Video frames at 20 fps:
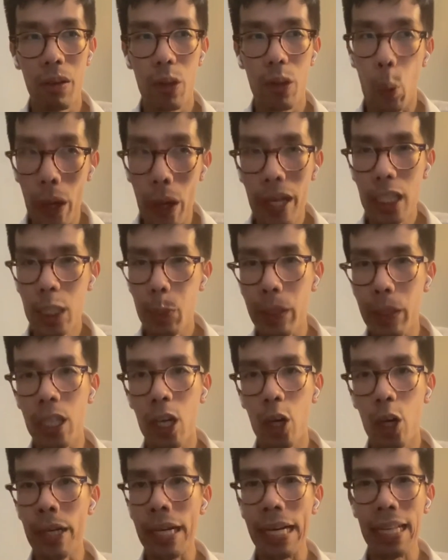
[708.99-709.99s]
The way it's been
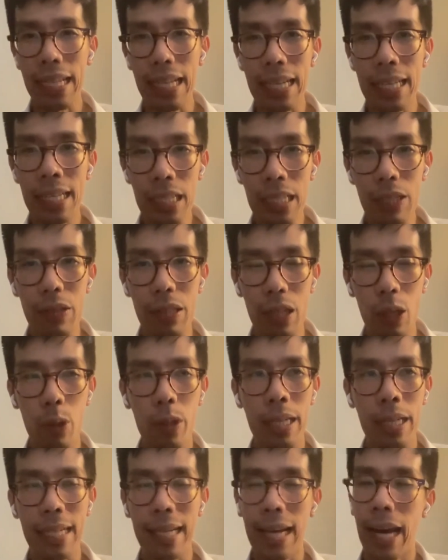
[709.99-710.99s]
going, it isn't
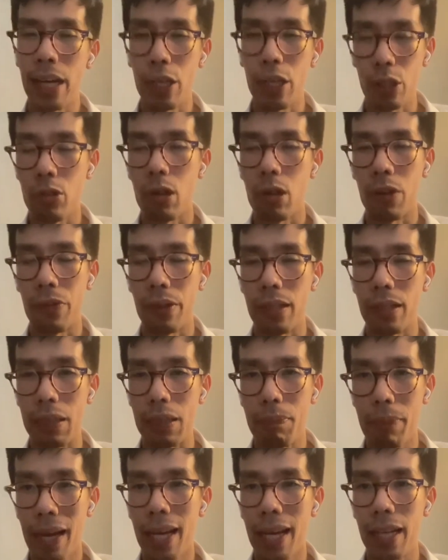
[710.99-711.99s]
looking
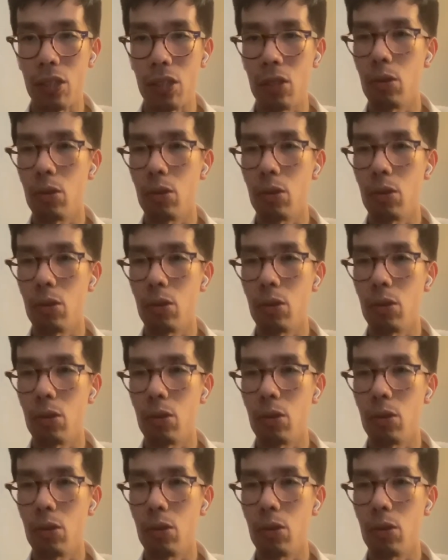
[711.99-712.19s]
catastrophically bad.